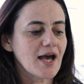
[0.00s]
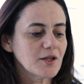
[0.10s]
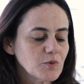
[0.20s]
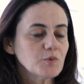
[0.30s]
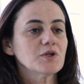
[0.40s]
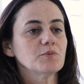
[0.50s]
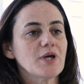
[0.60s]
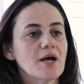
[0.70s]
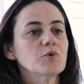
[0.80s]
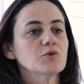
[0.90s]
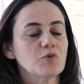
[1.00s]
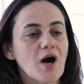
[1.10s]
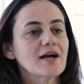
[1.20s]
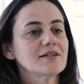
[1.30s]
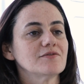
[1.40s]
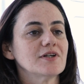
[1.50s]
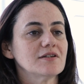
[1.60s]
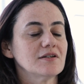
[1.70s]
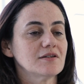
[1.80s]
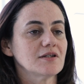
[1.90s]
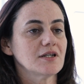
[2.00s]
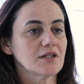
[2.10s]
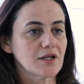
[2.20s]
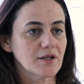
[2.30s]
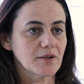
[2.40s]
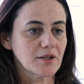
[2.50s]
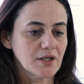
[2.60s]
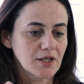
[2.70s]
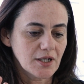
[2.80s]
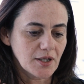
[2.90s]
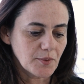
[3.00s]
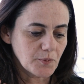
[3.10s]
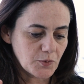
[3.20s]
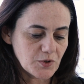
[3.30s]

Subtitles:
and we will be able to activate it in a